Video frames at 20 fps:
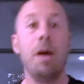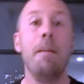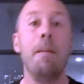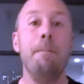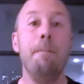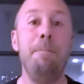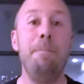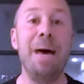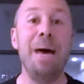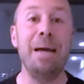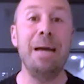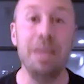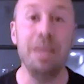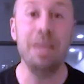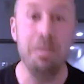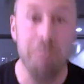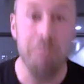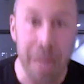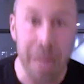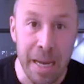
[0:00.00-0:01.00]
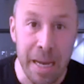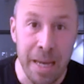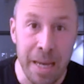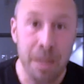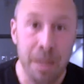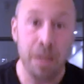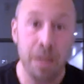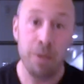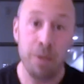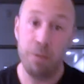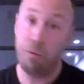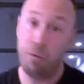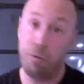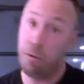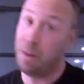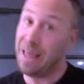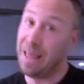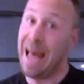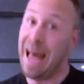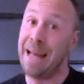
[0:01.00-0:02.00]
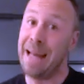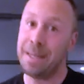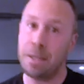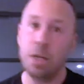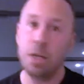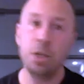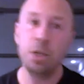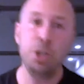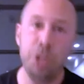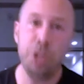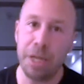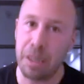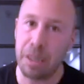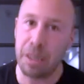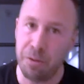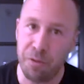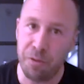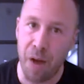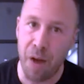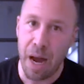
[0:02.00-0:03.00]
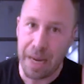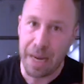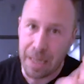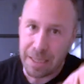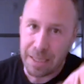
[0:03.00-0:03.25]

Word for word: better than me for that. She can find, because